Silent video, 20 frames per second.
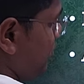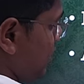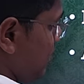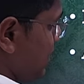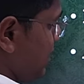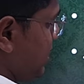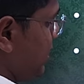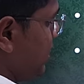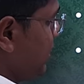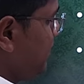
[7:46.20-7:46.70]
we will
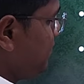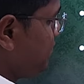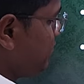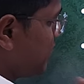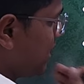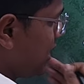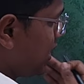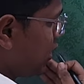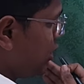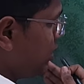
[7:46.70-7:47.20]
see
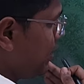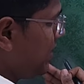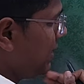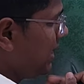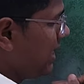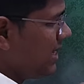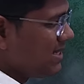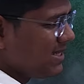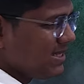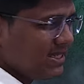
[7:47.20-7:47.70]
there will be
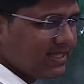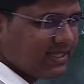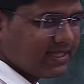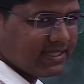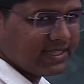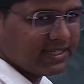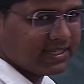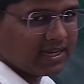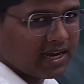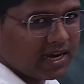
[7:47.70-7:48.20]
less
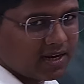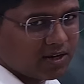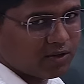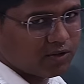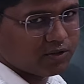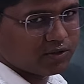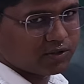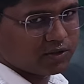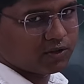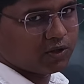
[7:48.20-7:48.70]
itching and
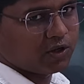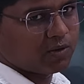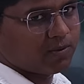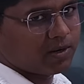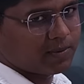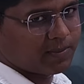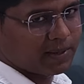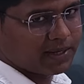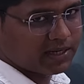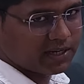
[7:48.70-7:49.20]
also
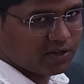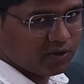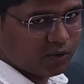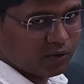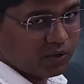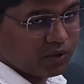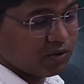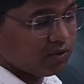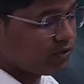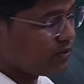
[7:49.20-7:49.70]
dermatophyte
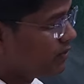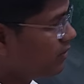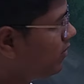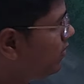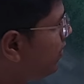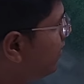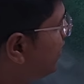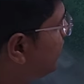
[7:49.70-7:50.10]
nodules you will